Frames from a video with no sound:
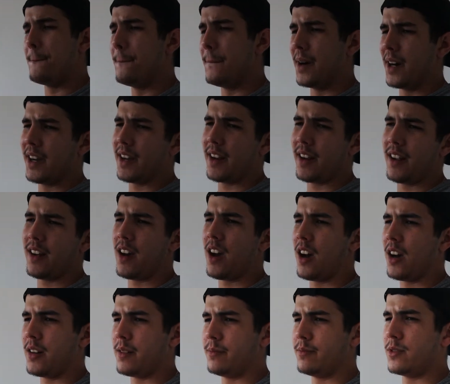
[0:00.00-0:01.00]
But
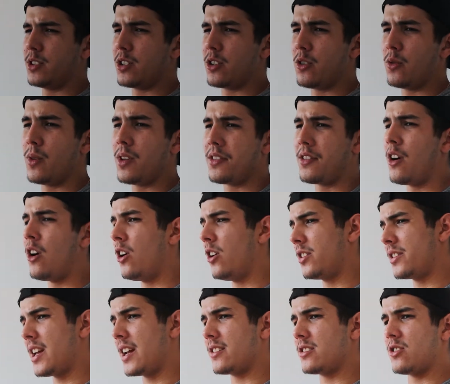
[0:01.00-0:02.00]
you know, with all
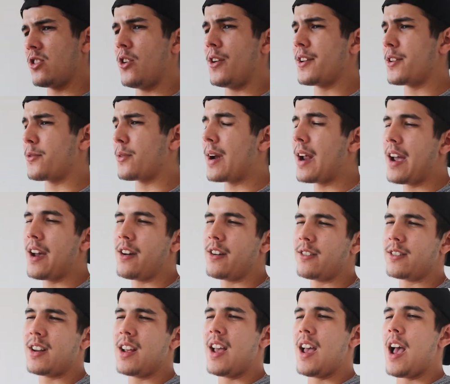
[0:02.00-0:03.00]
that's going
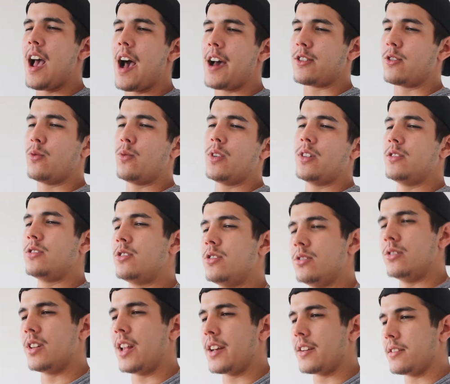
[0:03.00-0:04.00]
around, I don't want
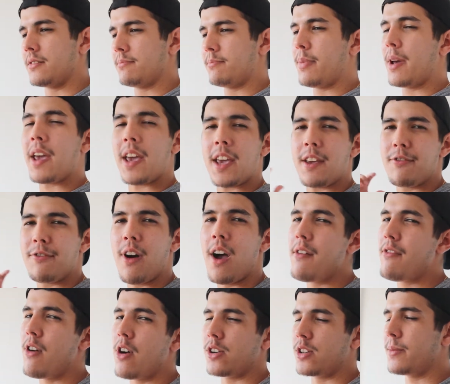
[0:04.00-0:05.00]
to like pay
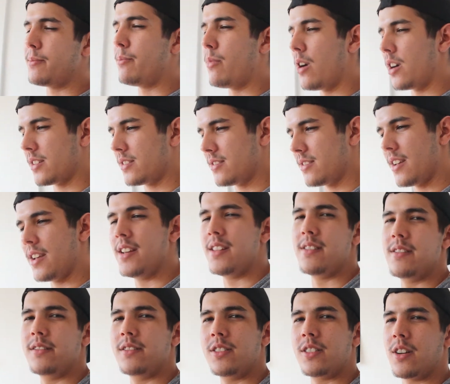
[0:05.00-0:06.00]
$500
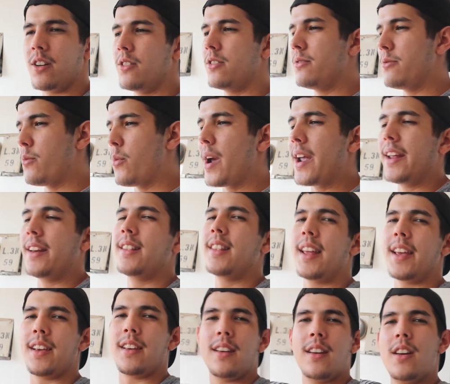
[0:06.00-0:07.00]
and, you know, wait
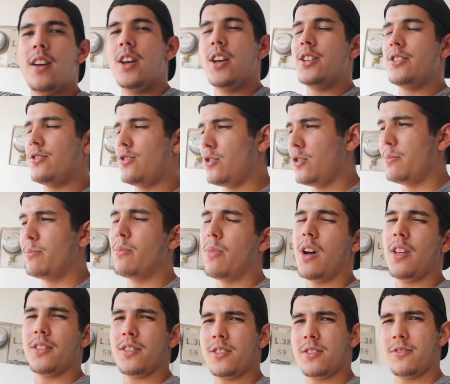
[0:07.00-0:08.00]
like 2
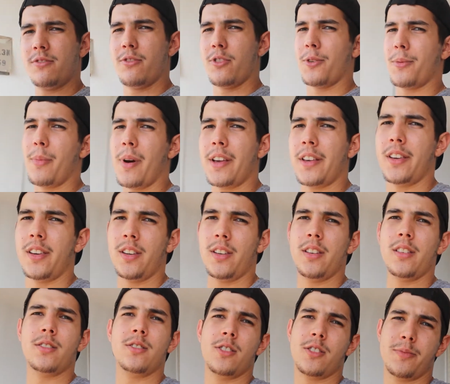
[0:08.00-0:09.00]
months for
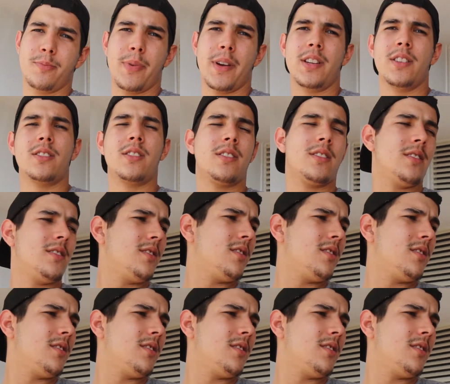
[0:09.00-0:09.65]
my suspension.